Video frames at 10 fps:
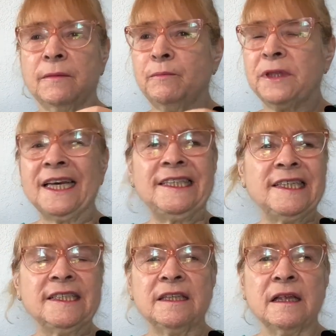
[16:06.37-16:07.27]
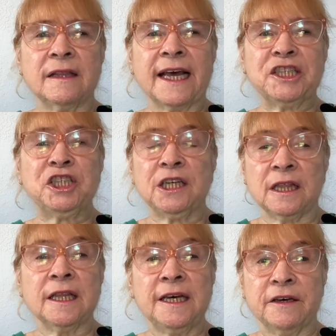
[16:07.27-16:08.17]
places that she
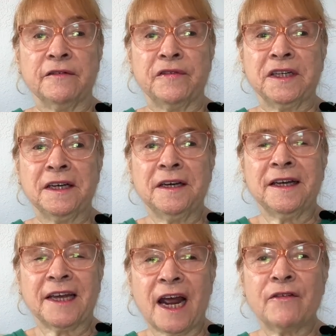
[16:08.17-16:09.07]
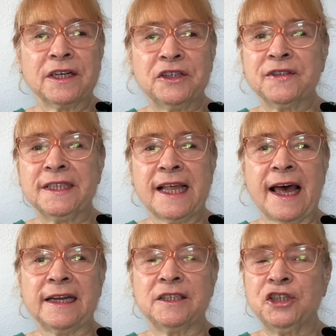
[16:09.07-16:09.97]
lived, characters
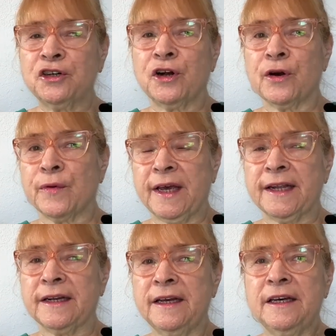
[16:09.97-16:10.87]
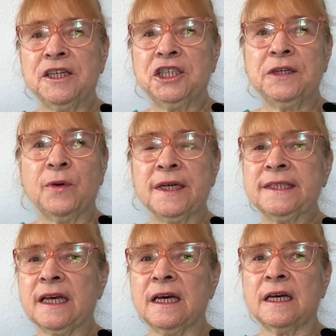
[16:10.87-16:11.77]
that took her in. She was
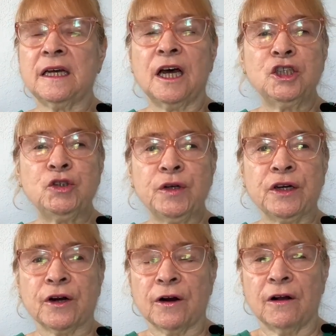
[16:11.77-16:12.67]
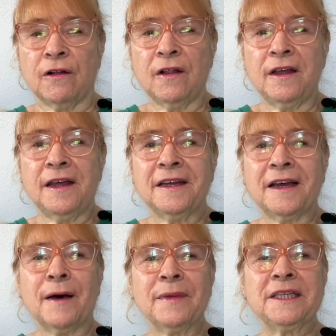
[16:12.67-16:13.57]
a country girl
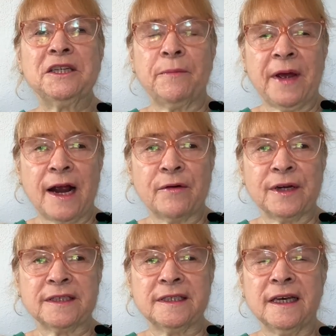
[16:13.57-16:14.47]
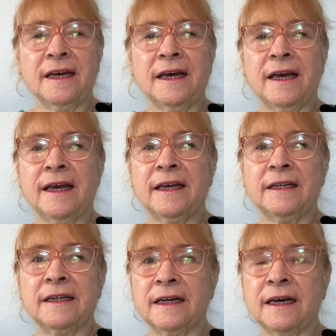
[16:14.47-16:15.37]
coming to Paris
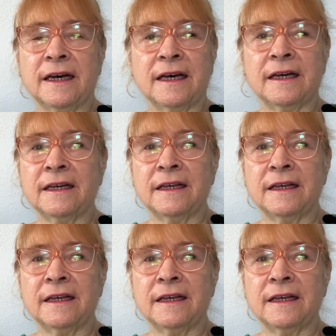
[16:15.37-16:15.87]
in the